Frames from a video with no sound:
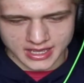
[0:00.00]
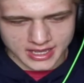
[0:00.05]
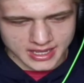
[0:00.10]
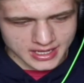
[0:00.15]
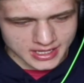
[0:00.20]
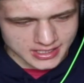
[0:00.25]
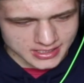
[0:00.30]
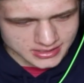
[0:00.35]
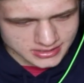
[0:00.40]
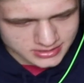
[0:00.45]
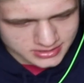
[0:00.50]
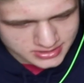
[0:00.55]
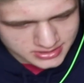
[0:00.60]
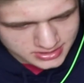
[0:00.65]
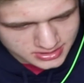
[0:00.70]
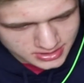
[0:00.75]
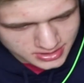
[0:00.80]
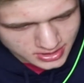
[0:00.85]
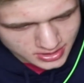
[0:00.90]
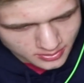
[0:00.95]

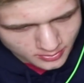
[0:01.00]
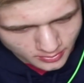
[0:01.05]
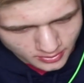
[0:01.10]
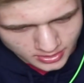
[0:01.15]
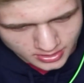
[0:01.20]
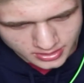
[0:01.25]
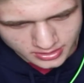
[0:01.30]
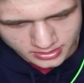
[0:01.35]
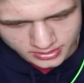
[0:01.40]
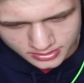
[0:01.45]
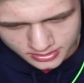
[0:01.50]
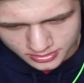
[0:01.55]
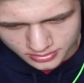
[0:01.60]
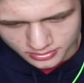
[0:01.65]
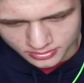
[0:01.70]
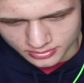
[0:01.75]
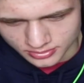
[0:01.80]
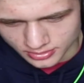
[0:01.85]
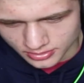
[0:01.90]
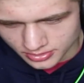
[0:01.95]
ads. One,
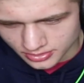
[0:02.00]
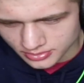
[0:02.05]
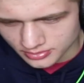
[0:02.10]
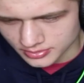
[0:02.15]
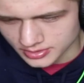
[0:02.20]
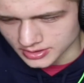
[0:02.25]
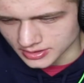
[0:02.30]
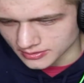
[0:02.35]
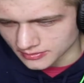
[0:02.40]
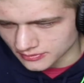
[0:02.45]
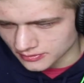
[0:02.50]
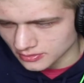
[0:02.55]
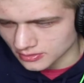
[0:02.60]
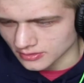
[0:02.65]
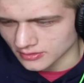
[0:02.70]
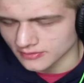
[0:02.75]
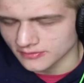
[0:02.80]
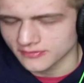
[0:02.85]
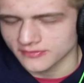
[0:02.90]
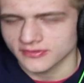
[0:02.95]
two, three,
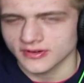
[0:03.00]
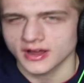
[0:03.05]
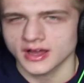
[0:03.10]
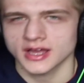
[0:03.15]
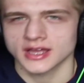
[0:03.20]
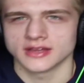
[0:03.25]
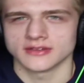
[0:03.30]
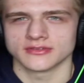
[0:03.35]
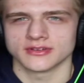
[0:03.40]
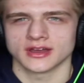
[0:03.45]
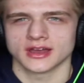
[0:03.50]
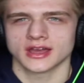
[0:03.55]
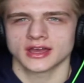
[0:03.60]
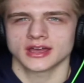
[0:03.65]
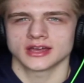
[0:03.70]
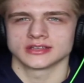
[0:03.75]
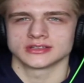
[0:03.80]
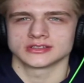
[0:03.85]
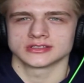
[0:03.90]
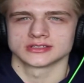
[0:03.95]
four, five ads.
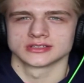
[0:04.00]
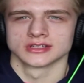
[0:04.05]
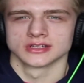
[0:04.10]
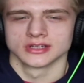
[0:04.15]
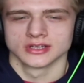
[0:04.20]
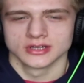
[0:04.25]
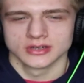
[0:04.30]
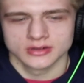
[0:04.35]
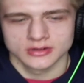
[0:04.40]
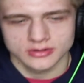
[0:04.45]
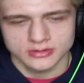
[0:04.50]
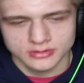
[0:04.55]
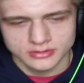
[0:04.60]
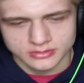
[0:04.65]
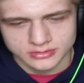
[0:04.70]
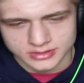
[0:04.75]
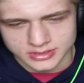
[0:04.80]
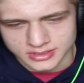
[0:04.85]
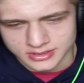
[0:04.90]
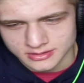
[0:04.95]

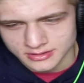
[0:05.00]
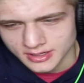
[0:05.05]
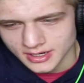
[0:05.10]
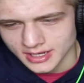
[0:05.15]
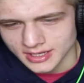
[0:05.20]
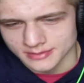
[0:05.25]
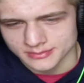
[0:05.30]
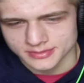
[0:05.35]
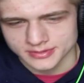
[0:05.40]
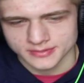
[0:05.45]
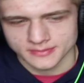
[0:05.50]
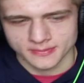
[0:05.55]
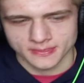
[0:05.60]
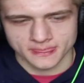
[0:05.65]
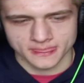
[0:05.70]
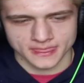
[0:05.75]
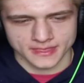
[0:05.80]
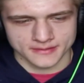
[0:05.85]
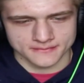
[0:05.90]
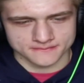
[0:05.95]
Holy crap.
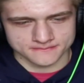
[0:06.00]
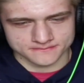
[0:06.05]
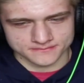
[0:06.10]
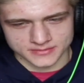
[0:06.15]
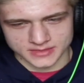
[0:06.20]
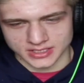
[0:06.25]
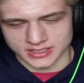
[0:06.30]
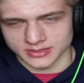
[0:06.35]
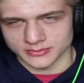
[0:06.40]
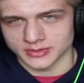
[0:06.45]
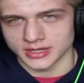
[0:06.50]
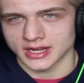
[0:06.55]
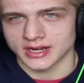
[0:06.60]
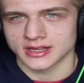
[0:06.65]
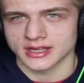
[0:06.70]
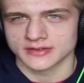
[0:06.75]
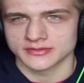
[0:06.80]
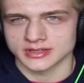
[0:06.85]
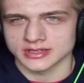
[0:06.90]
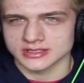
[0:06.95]
Alright, we gotta
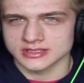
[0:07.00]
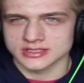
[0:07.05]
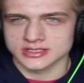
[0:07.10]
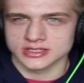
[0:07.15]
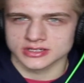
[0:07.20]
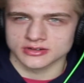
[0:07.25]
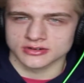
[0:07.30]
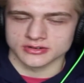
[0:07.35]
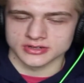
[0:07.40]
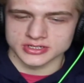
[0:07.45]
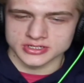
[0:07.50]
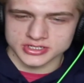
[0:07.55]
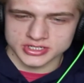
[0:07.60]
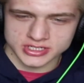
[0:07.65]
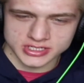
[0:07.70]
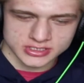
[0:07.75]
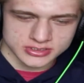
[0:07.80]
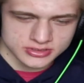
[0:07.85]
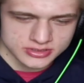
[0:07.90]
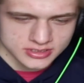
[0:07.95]
have that
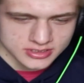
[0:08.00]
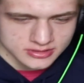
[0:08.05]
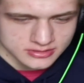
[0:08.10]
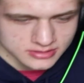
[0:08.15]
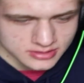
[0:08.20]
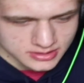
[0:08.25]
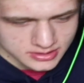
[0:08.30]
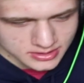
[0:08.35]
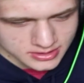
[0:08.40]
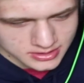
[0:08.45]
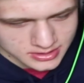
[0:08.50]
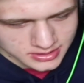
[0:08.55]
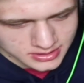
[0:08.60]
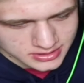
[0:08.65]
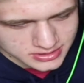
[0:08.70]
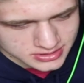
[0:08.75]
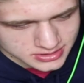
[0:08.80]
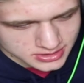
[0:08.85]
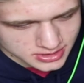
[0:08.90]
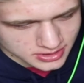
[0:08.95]
cringy intro.
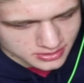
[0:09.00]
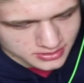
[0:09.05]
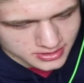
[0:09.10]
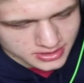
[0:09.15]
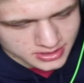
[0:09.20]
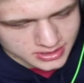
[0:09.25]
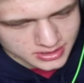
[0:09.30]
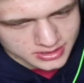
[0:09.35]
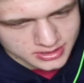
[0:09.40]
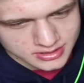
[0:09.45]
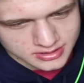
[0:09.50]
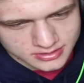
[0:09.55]
Let's go in.